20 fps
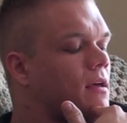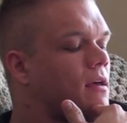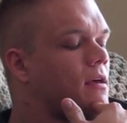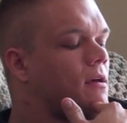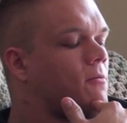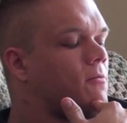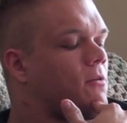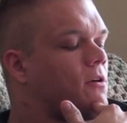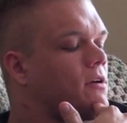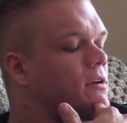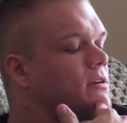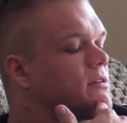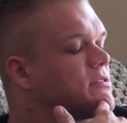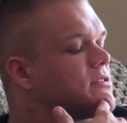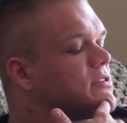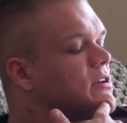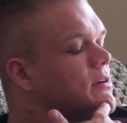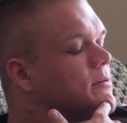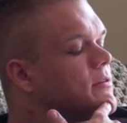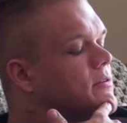And what are
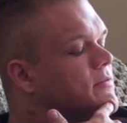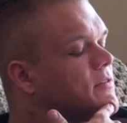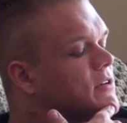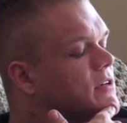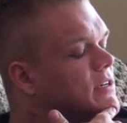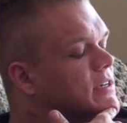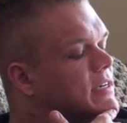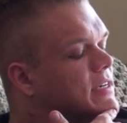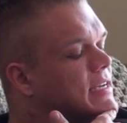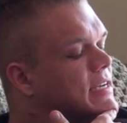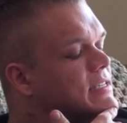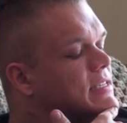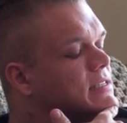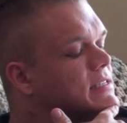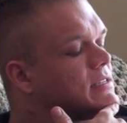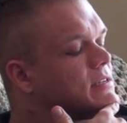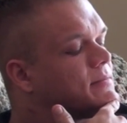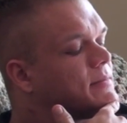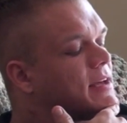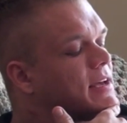some of your
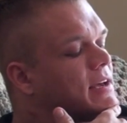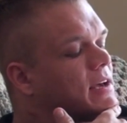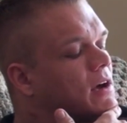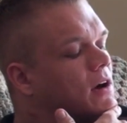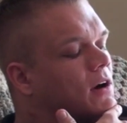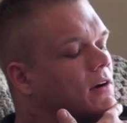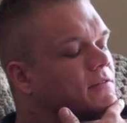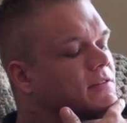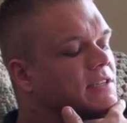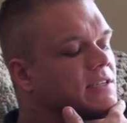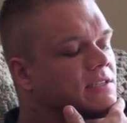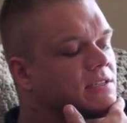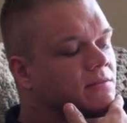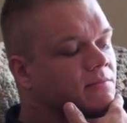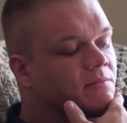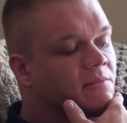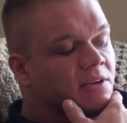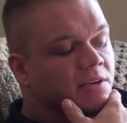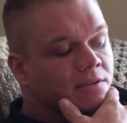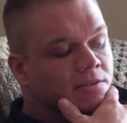easy to make
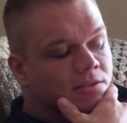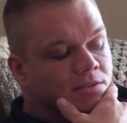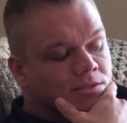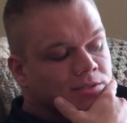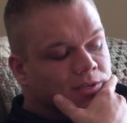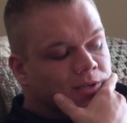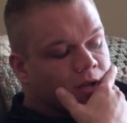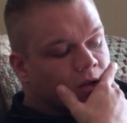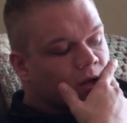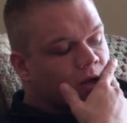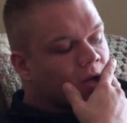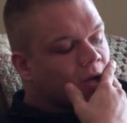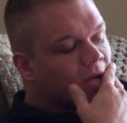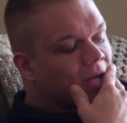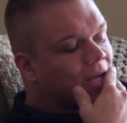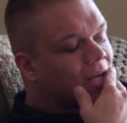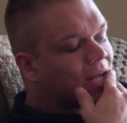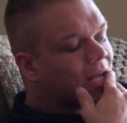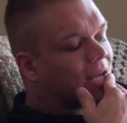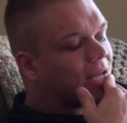off-season meals?
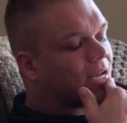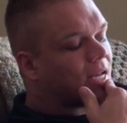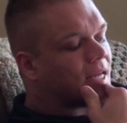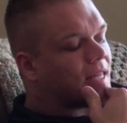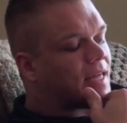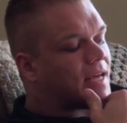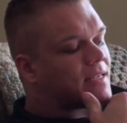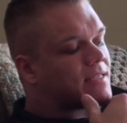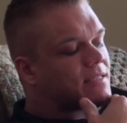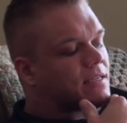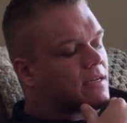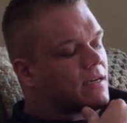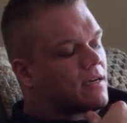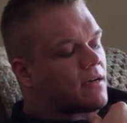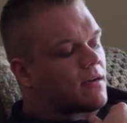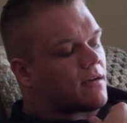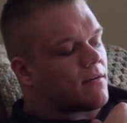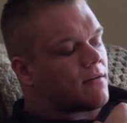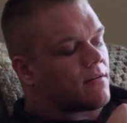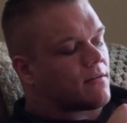And
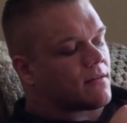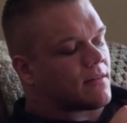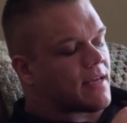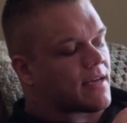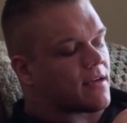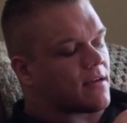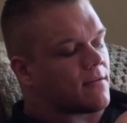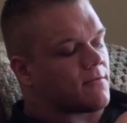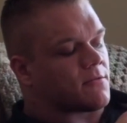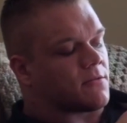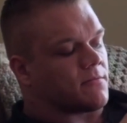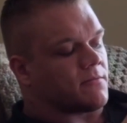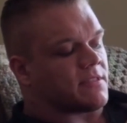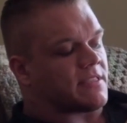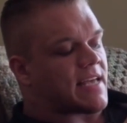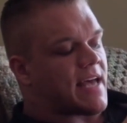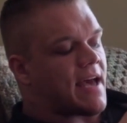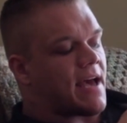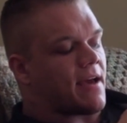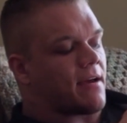that comes from
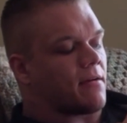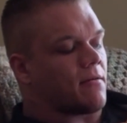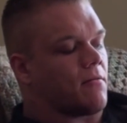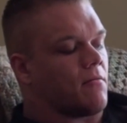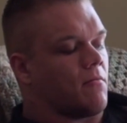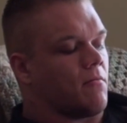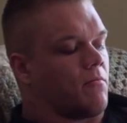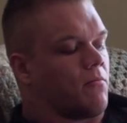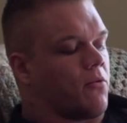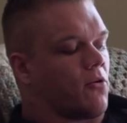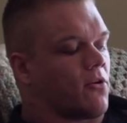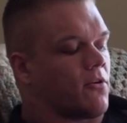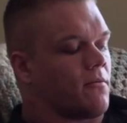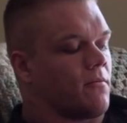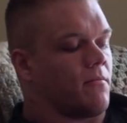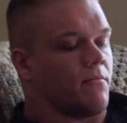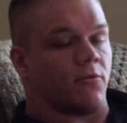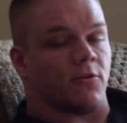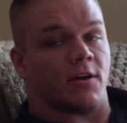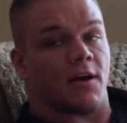Zach
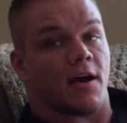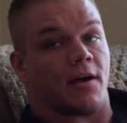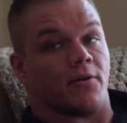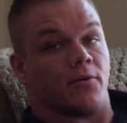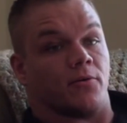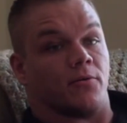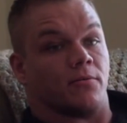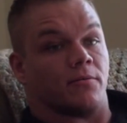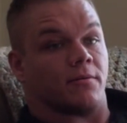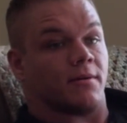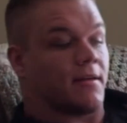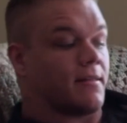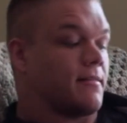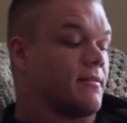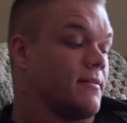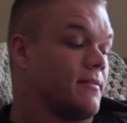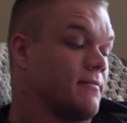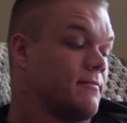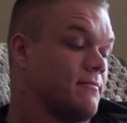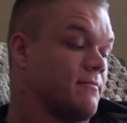Bordato, I
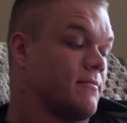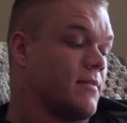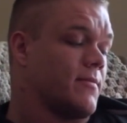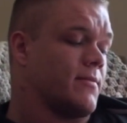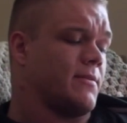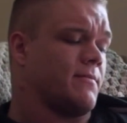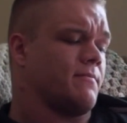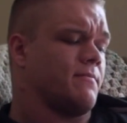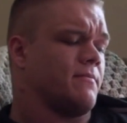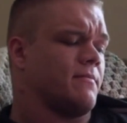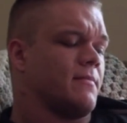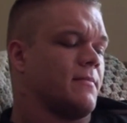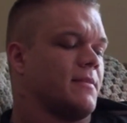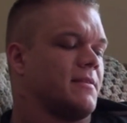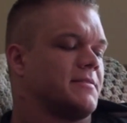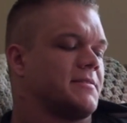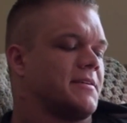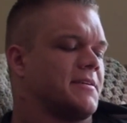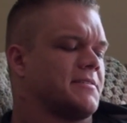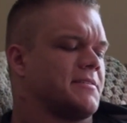think, maybe.
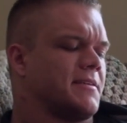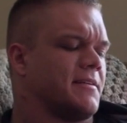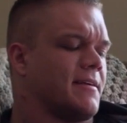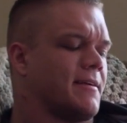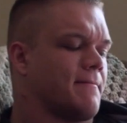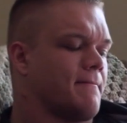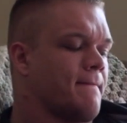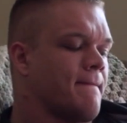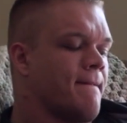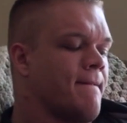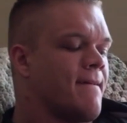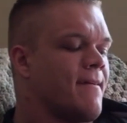Shall I say that?